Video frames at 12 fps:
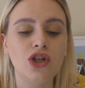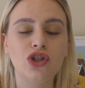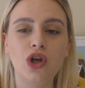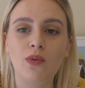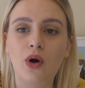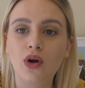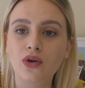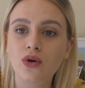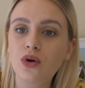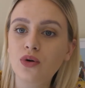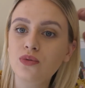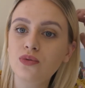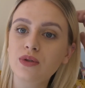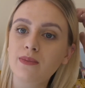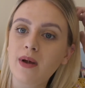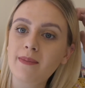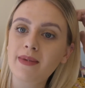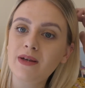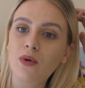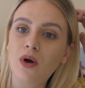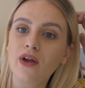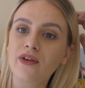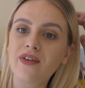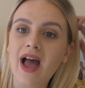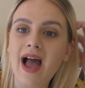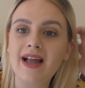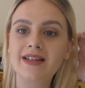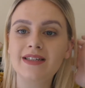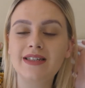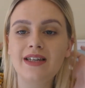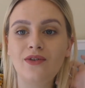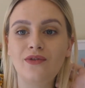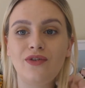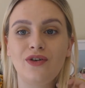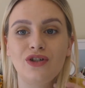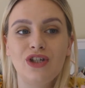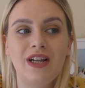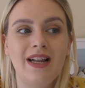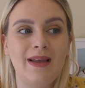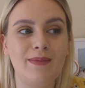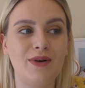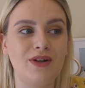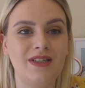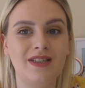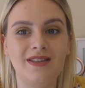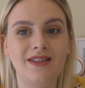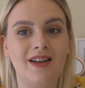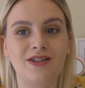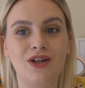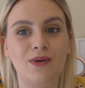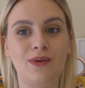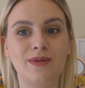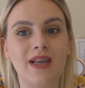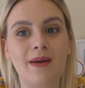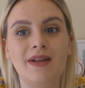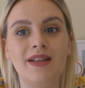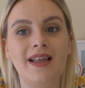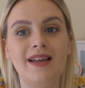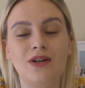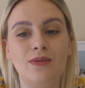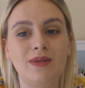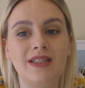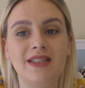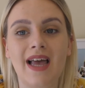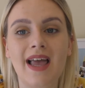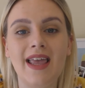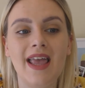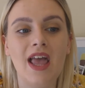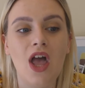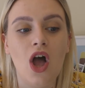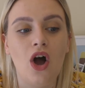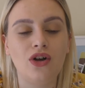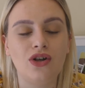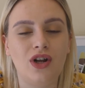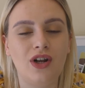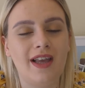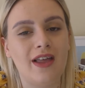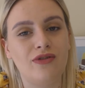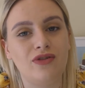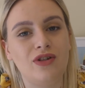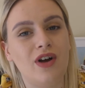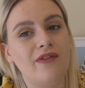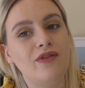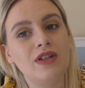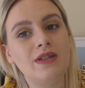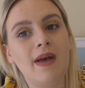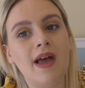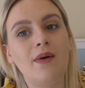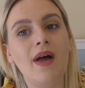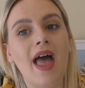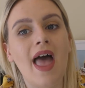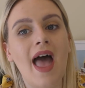So I called my midwife, and unfortunately, because I don't know what was happening that time of the day, I could only get through to her voicemail.